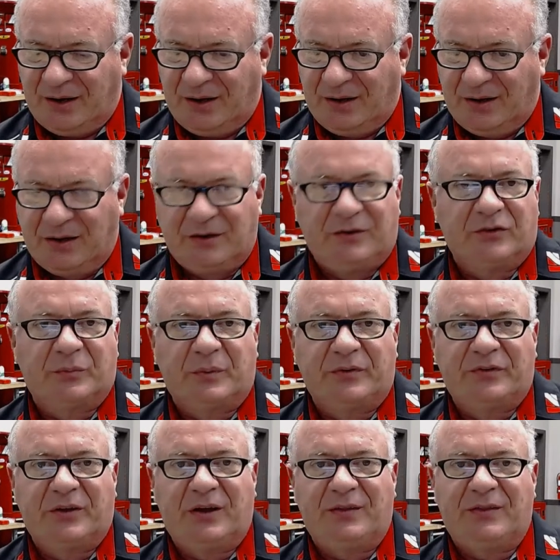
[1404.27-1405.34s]
And just want
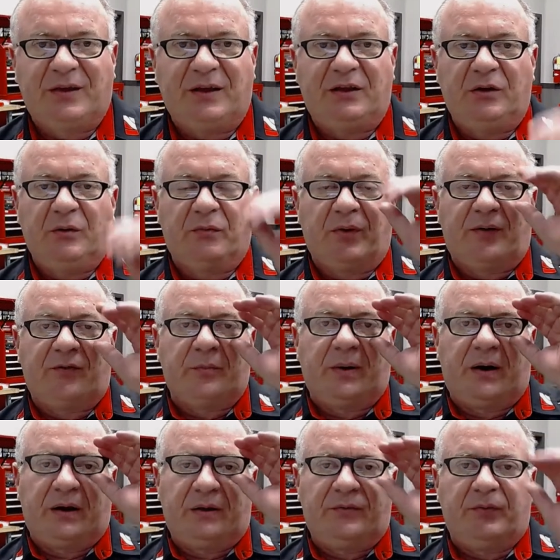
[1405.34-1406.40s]
to say thank you for
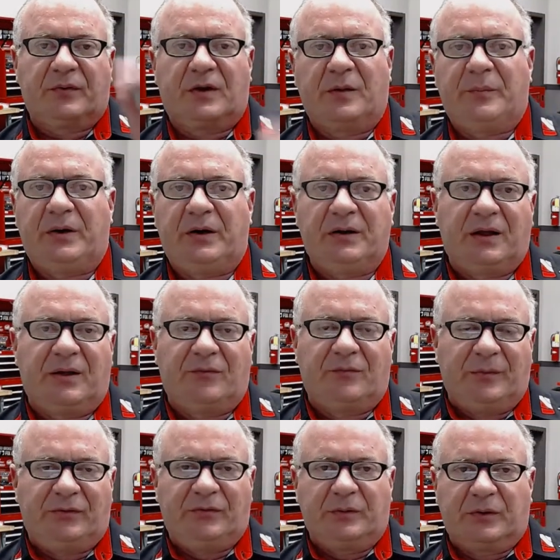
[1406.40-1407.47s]
everybody for coming in,
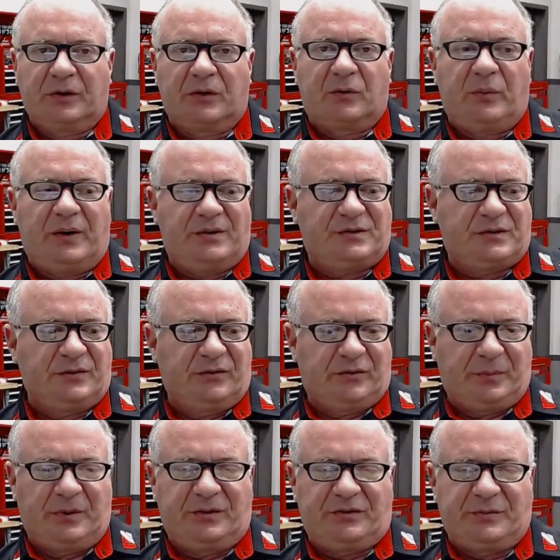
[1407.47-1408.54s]
giving me some good questions,
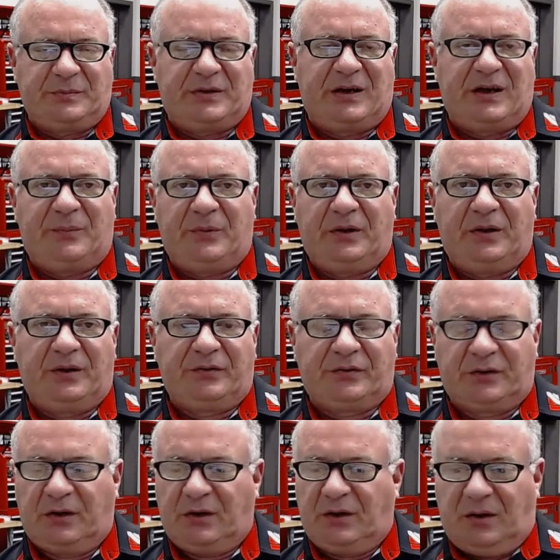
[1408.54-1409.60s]
spending some time with us.